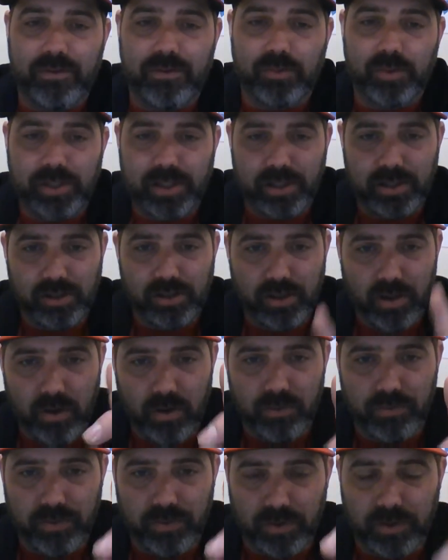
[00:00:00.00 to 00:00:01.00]
We're taking the
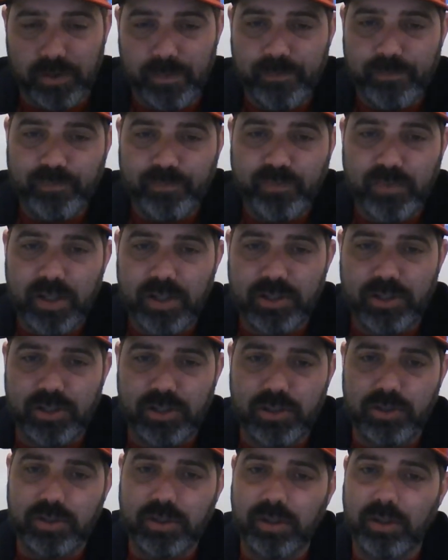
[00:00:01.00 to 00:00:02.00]
over. It's
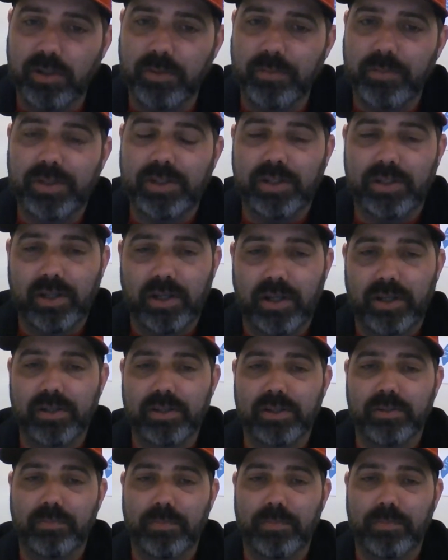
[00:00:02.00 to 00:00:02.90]
juiced a little bit to the under.